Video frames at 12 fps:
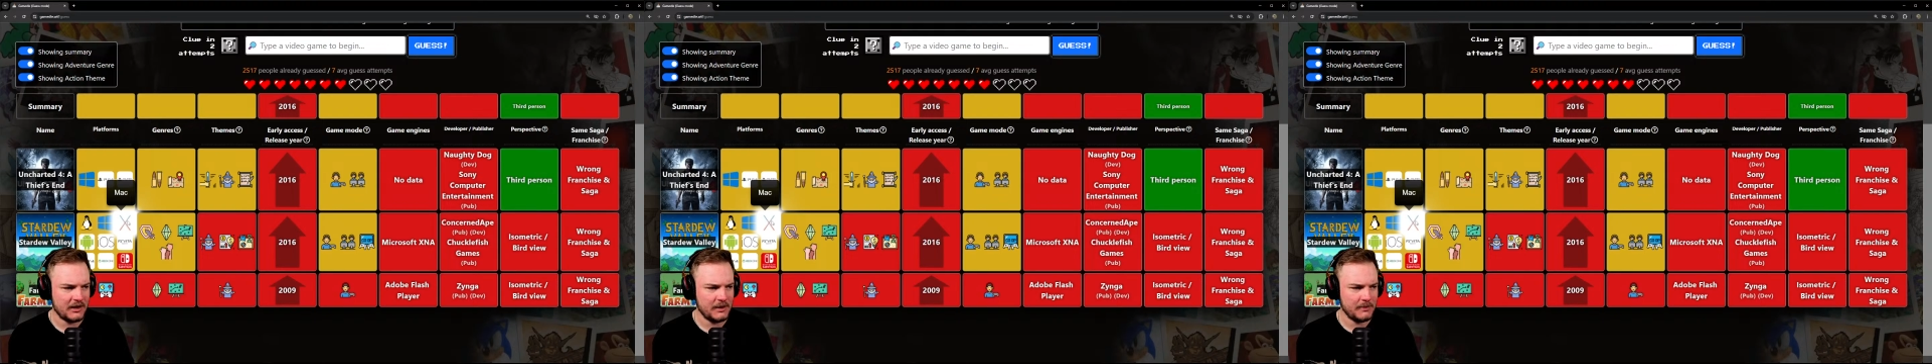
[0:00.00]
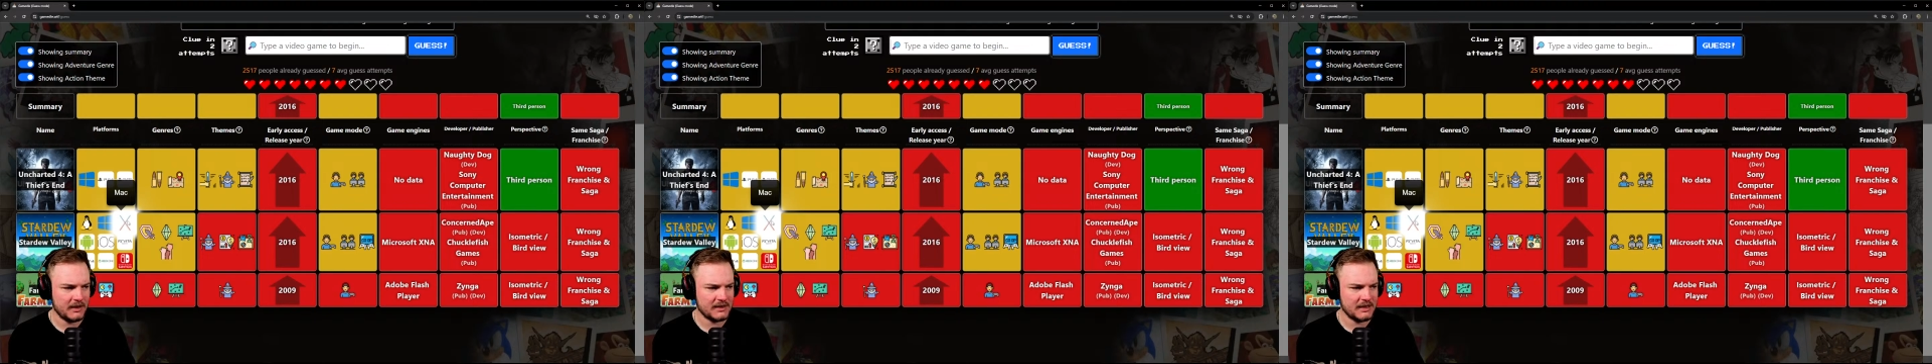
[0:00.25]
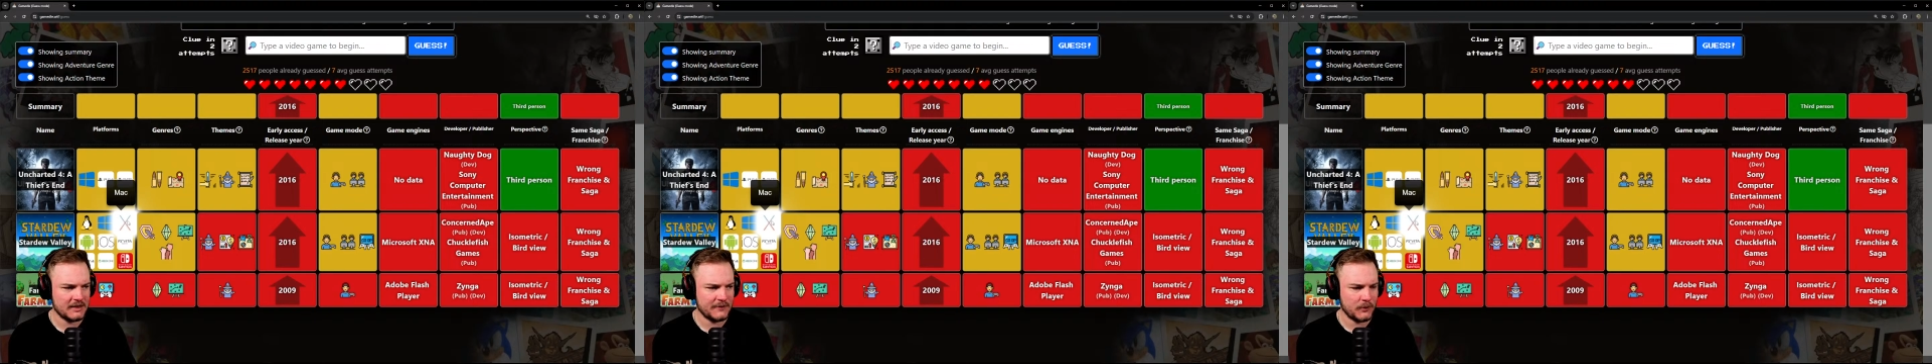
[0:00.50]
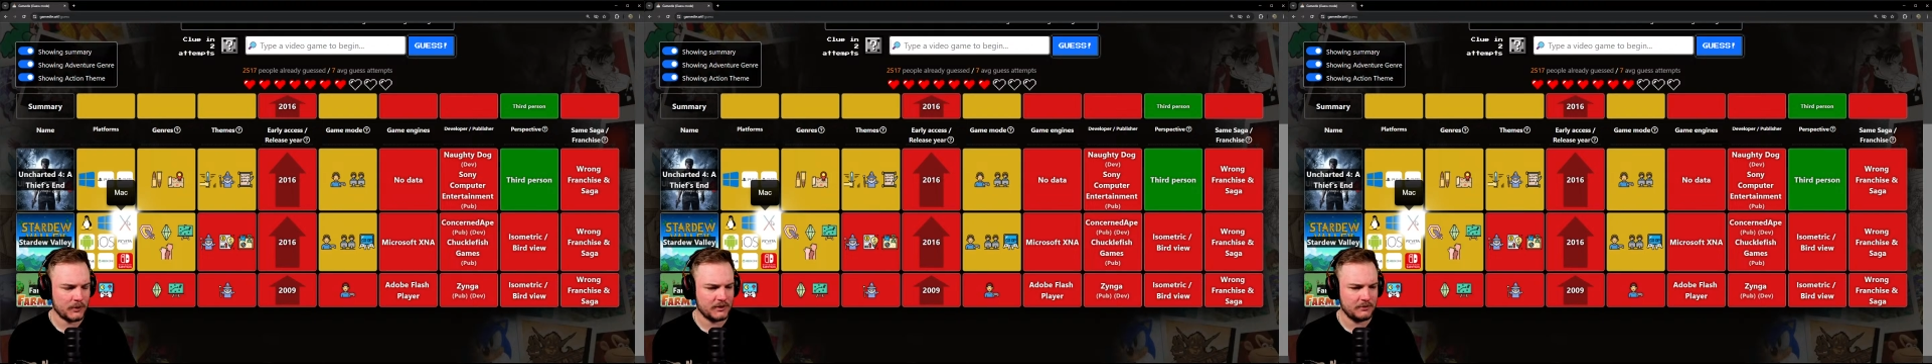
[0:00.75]
exist
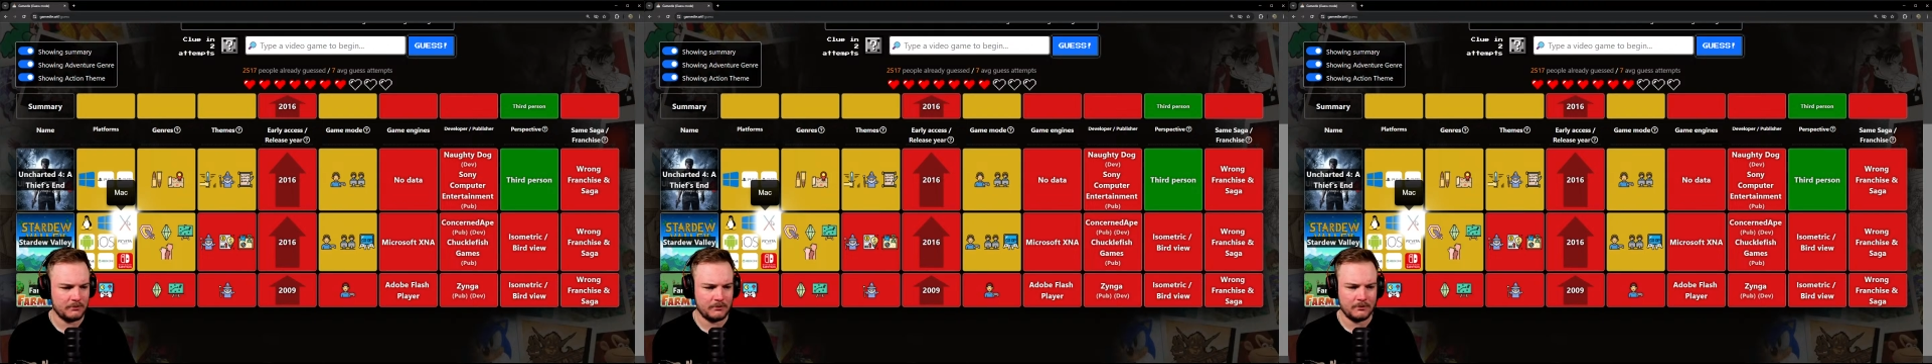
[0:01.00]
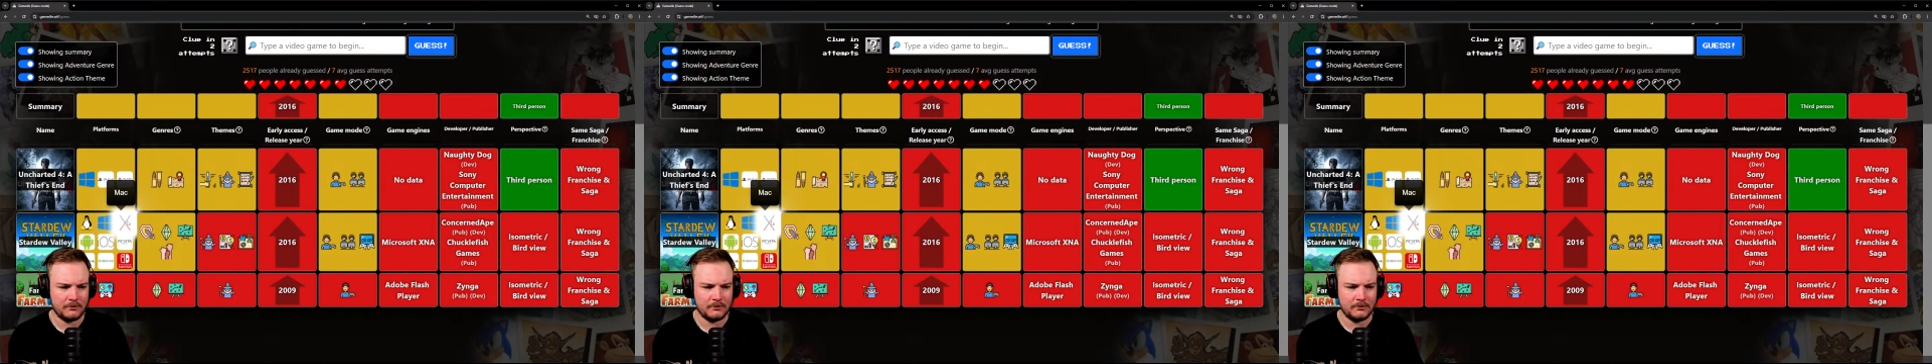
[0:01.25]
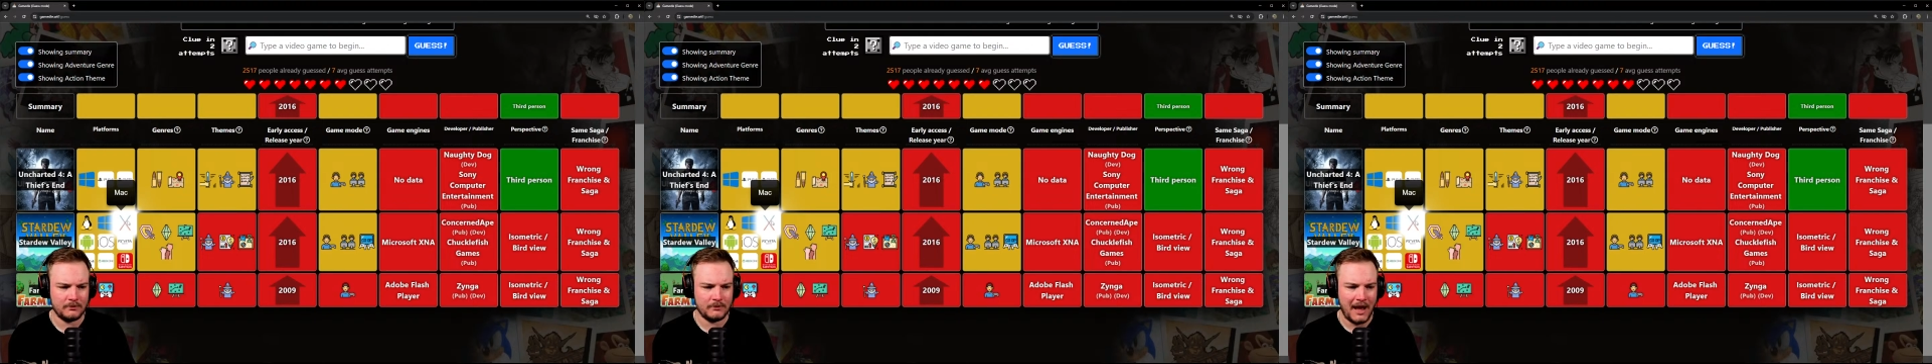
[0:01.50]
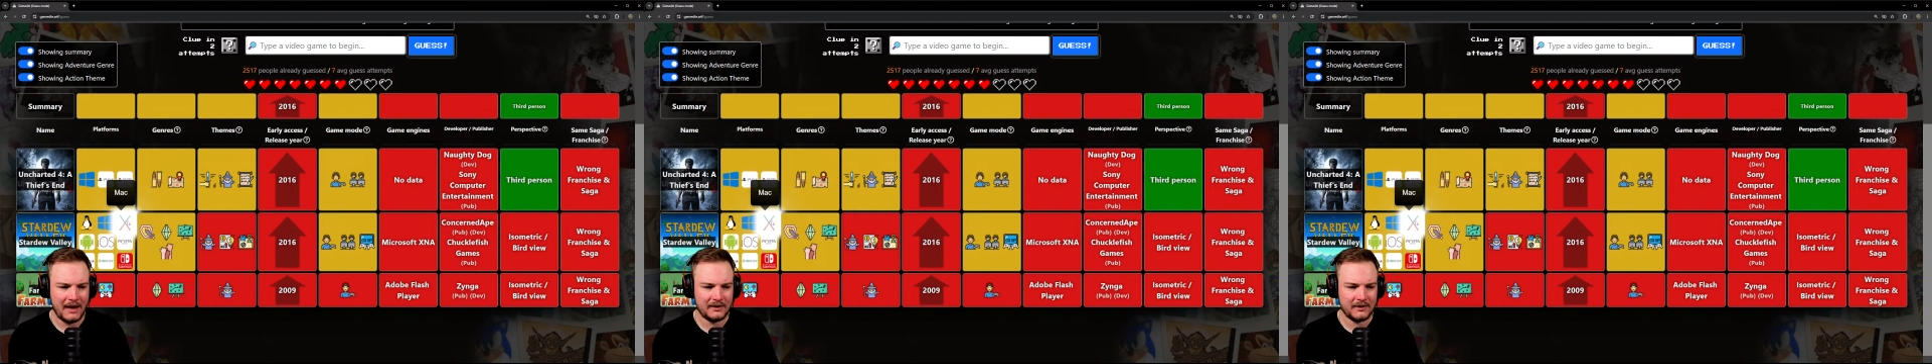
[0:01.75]
for
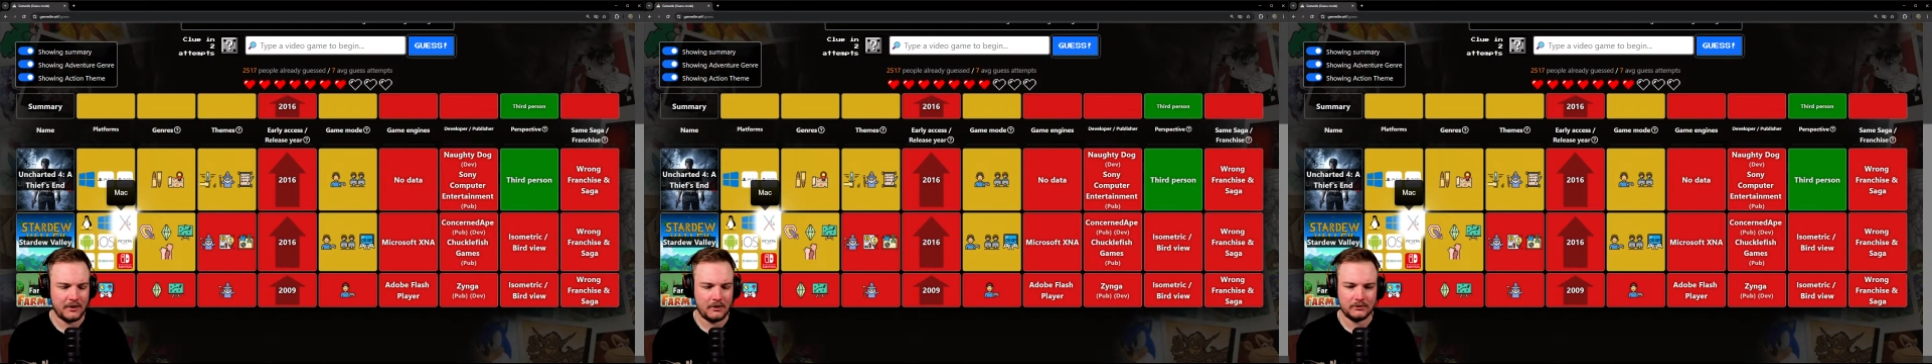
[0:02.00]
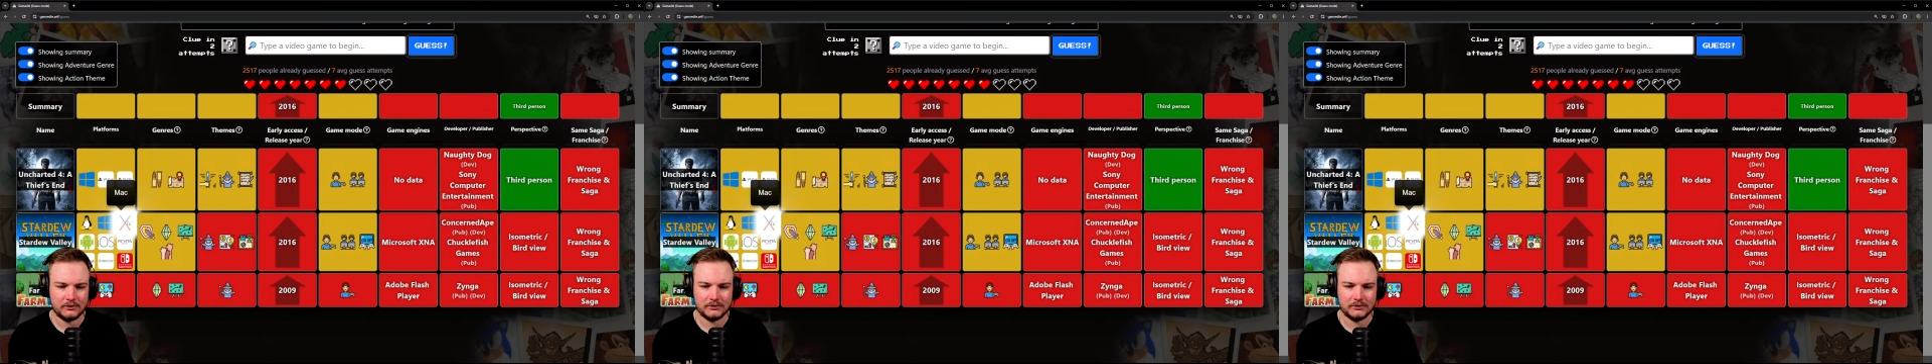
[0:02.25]
Mac, though?